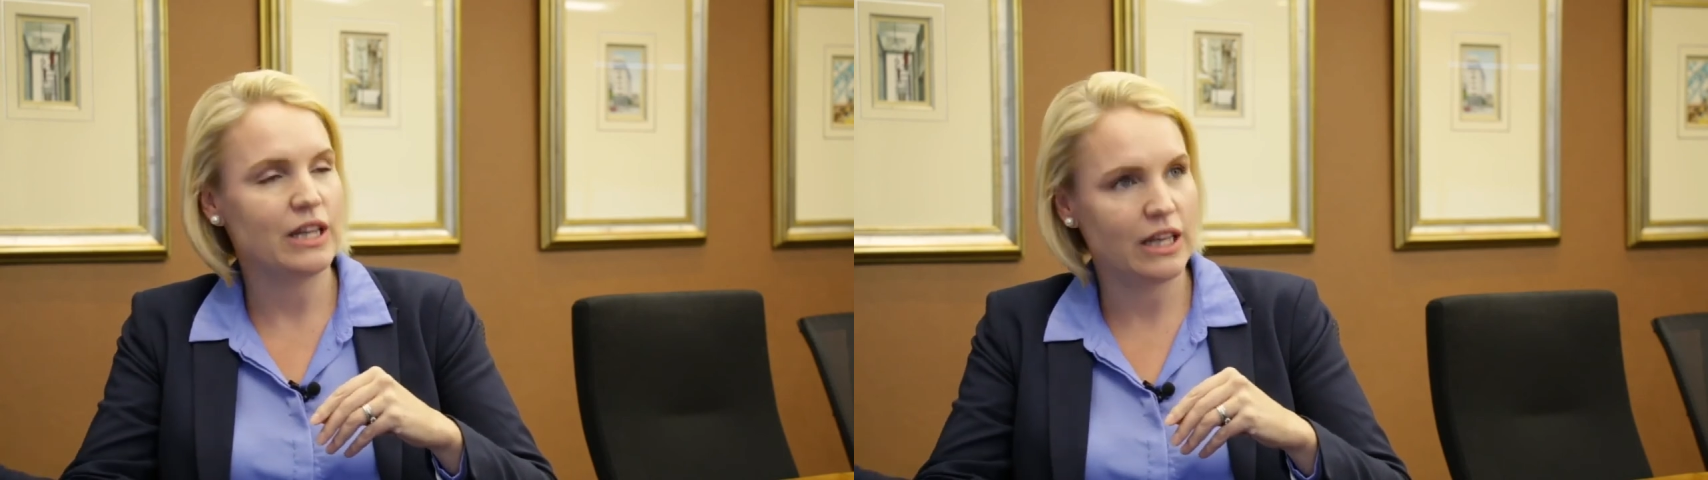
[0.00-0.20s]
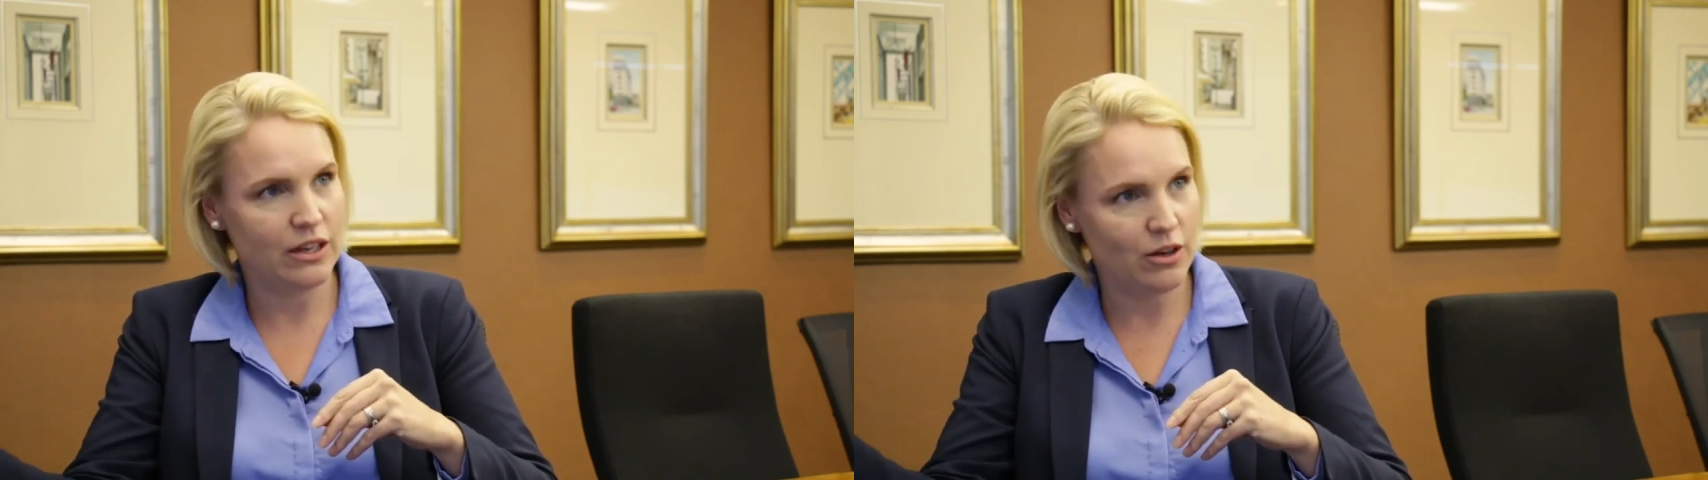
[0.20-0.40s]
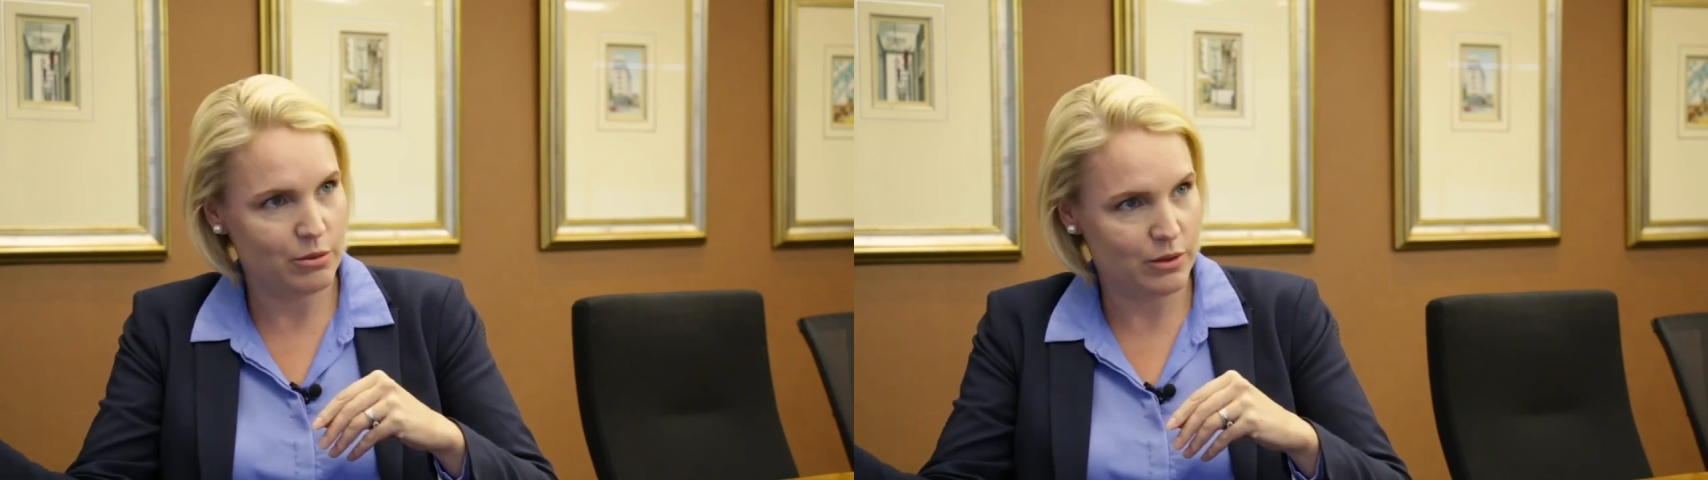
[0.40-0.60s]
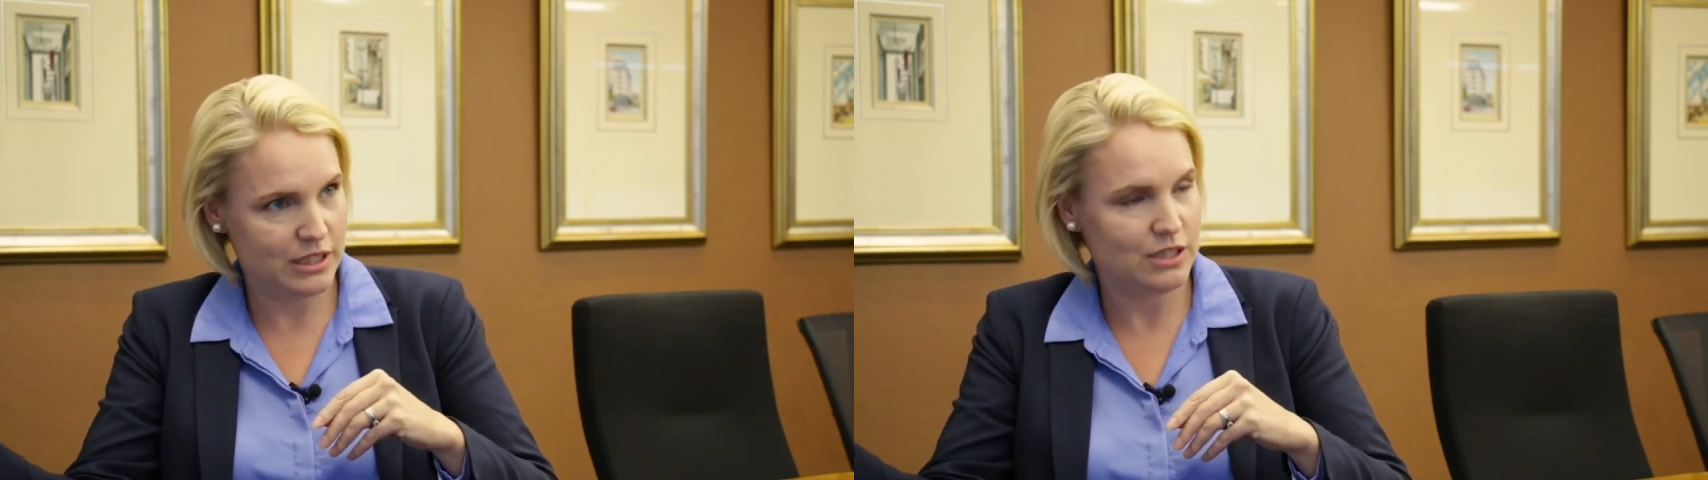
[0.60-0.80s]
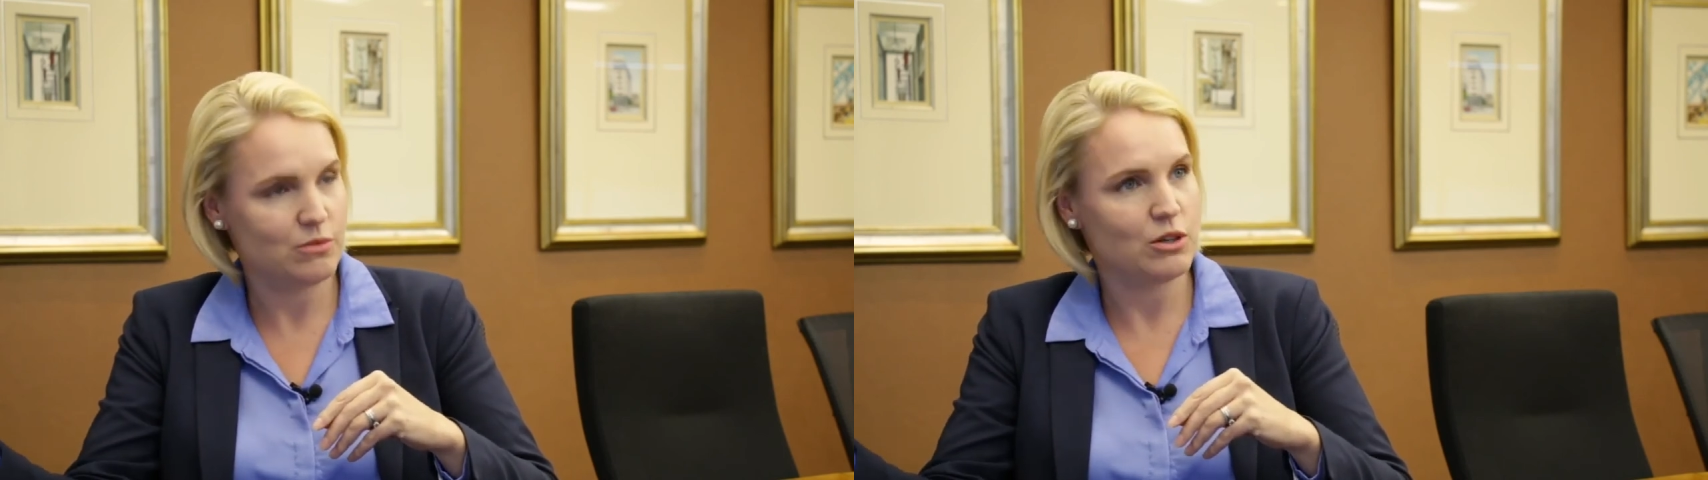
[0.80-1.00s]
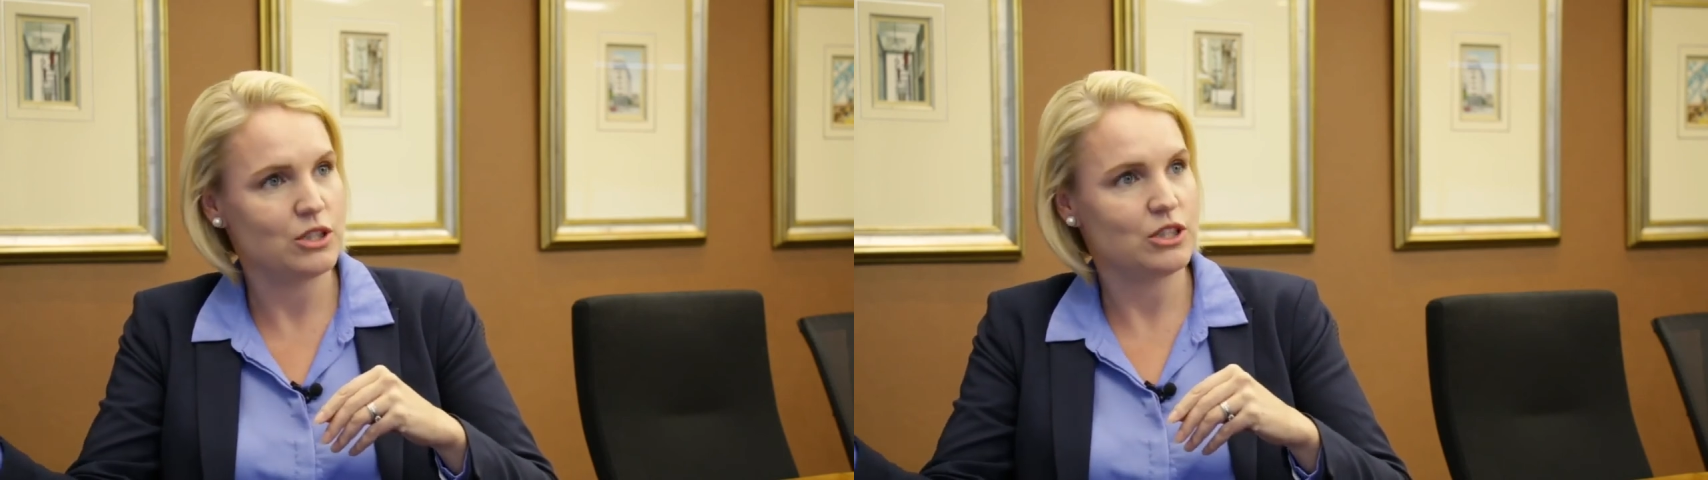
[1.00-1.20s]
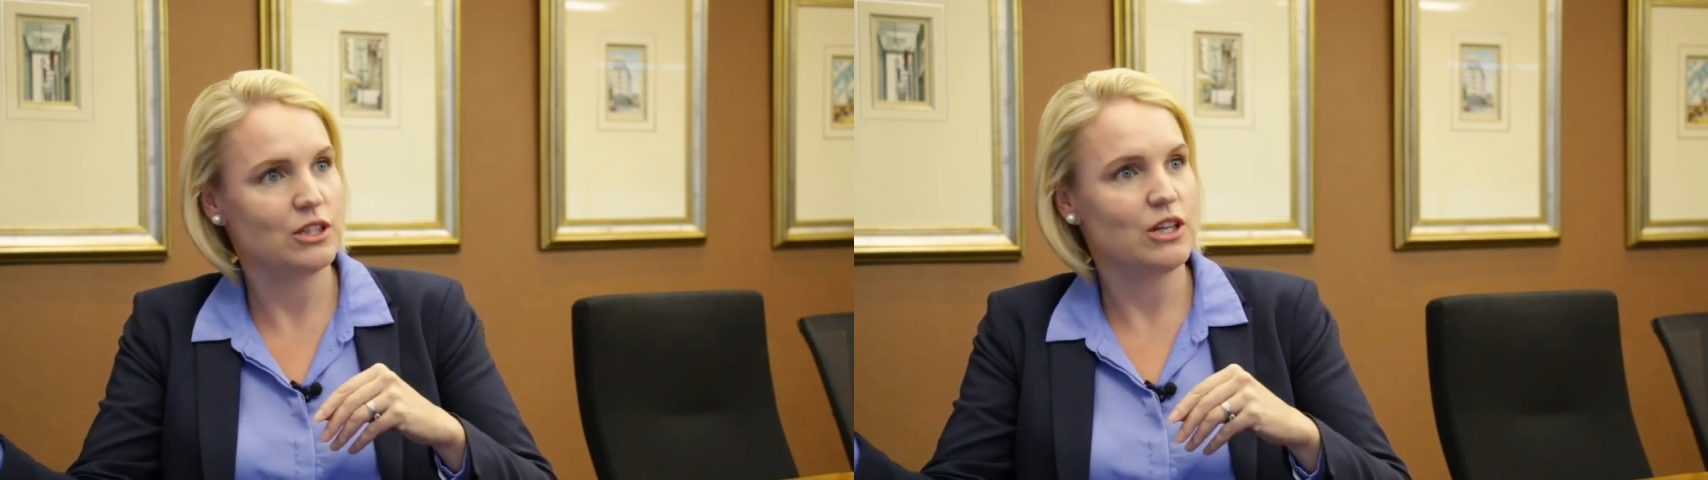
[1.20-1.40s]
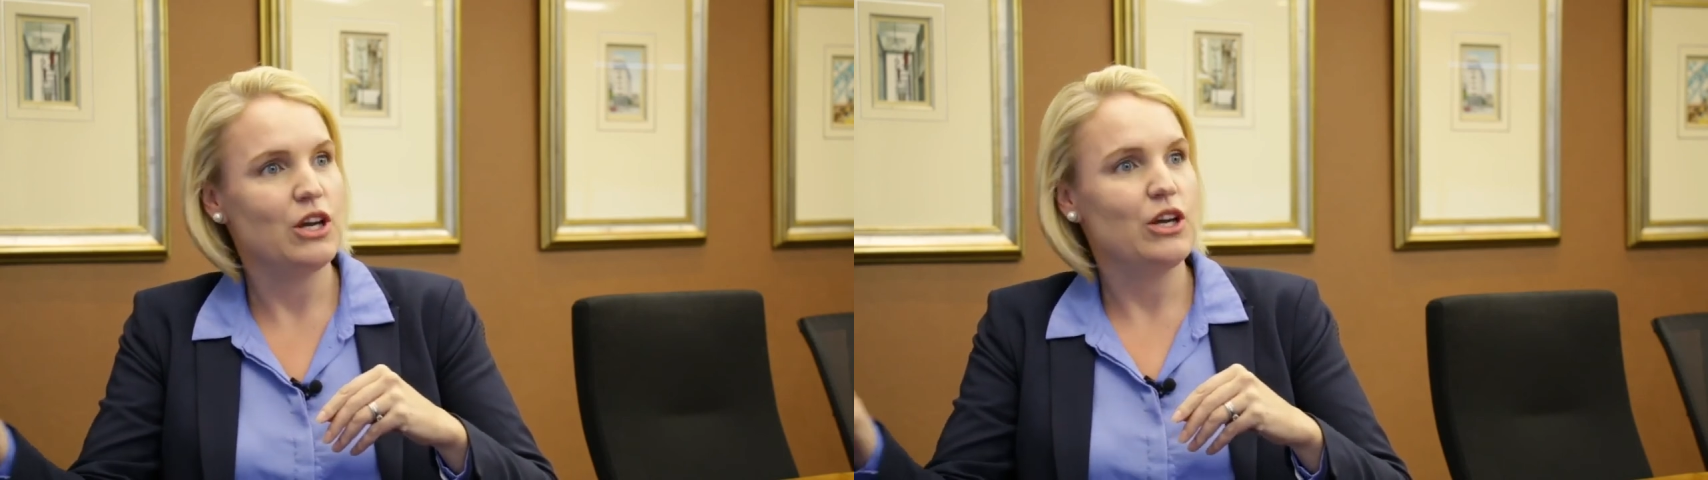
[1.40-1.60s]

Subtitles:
their operating margin,